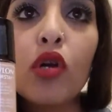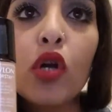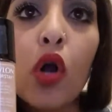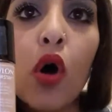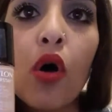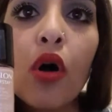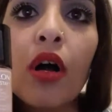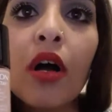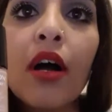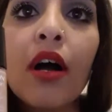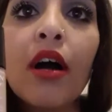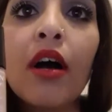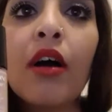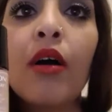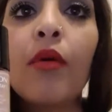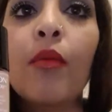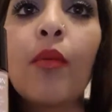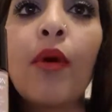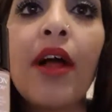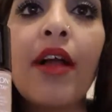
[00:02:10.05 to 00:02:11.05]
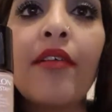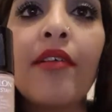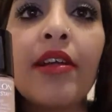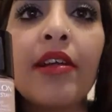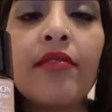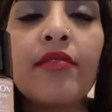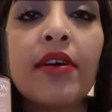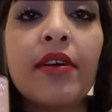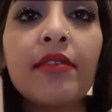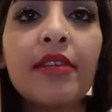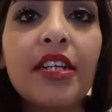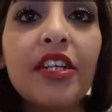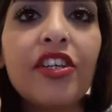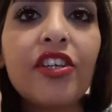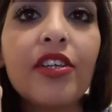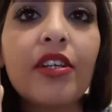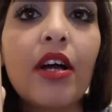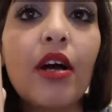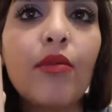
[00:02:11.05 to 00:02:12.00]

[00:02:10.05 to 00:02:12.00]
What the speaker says: longer wearing foundation.